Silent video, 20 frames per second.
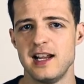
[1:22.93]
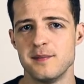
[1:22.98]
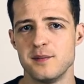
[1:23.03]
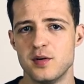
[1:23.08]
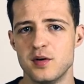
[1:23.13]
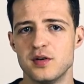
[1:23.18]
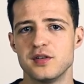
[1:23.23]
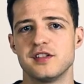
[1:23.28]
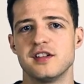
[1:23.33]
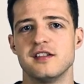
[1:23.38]

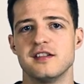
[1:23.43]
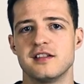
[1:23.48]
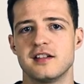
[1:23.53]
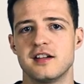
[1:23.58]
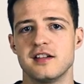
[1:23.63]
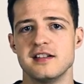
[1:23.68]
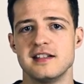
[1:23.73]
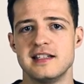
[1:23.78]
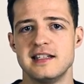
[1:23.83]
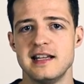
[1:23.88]
important to
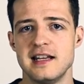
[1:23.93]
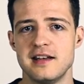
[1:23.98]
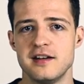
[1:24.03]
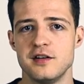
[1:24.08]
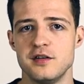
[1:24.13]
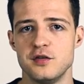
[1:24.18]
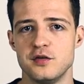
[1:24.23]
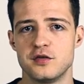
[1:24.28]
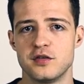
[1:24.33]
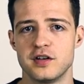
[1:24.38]
consider
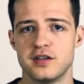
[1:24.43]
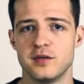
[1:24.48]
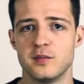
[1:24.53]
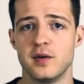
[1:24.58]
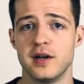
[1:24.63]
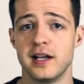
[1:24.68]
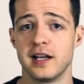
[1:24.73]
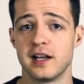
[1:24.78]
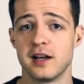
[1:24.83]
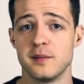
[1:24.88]
nutrition
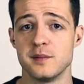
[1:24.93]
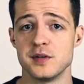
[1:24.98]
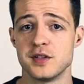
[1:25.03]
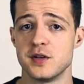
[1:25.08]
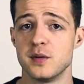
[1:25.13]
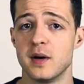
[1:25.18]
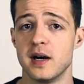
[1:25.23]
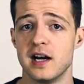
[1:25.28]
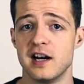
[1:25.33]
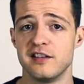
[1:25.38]
when it comes
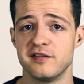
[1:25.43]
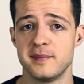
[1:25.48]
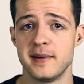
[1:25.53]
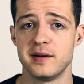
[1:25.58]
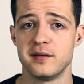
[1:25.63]
to a half